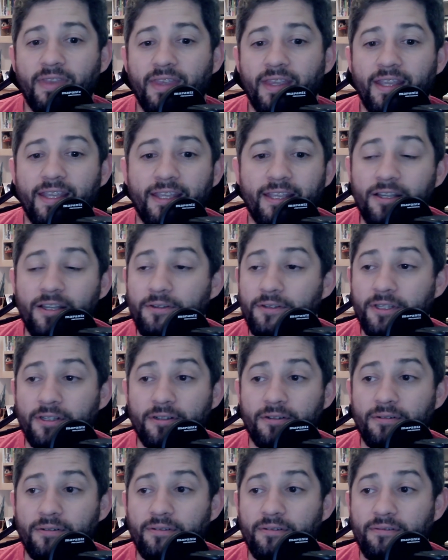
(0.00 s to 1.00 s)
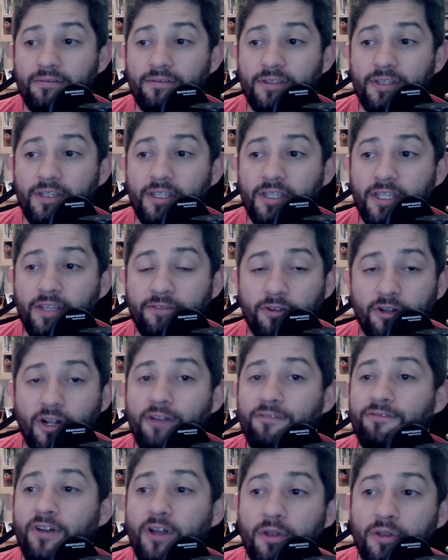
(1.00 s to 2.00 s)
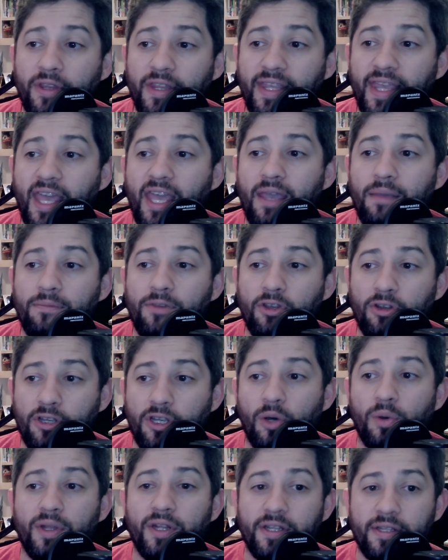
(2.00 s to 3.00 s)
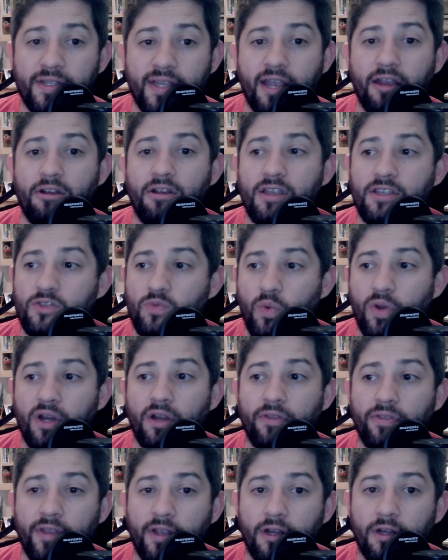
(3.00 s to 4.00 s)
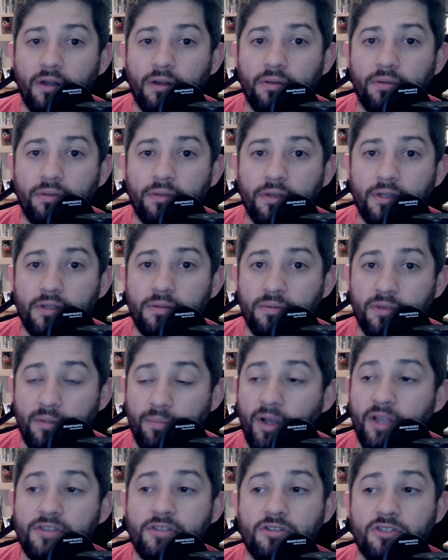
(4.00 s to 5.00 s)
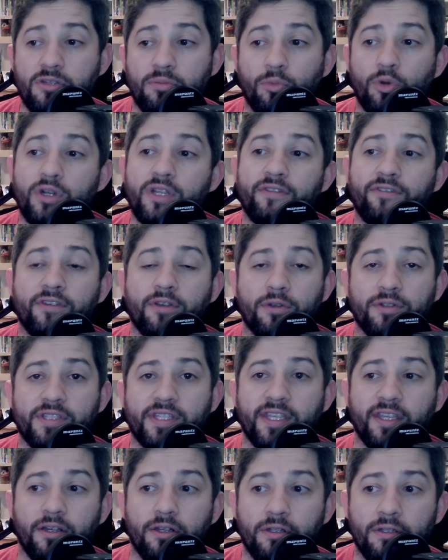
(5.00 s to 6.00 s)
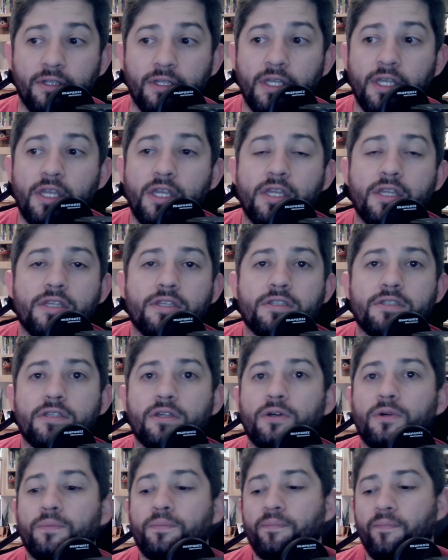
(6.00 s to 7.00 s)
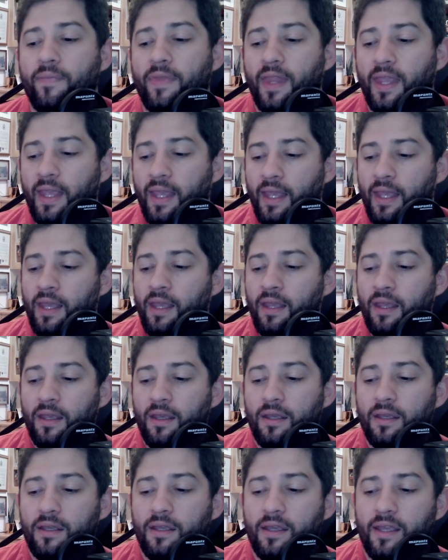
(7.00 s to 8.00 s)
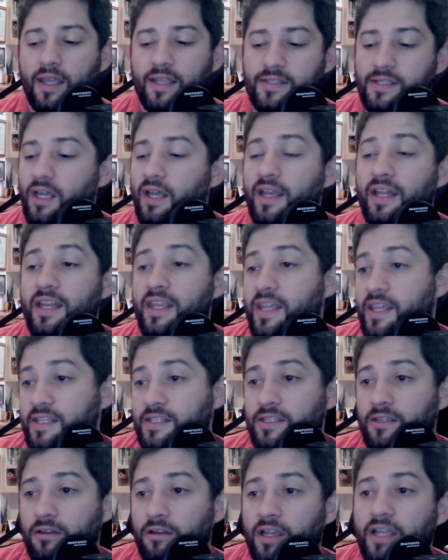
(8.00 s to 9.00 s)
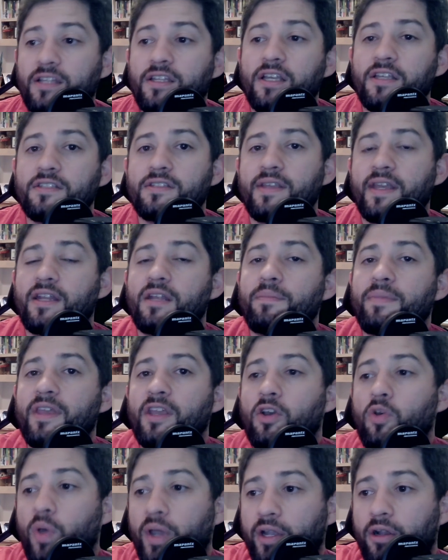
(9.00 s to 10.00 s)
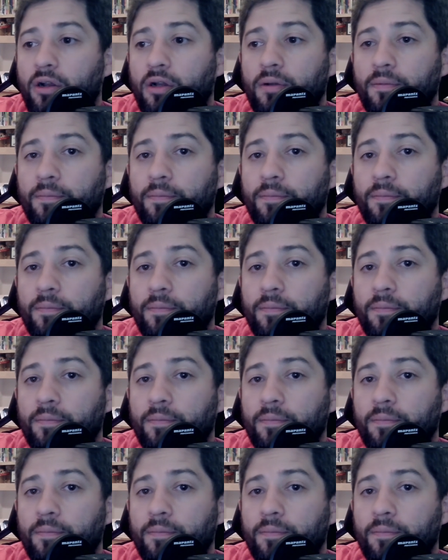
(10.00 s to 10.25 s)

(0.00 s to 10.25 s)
you know, you're, if you're not following the game, you're going into areas where they're, the, the monsters are more difficult to kill. So it's not any easier. It does end up being quicker.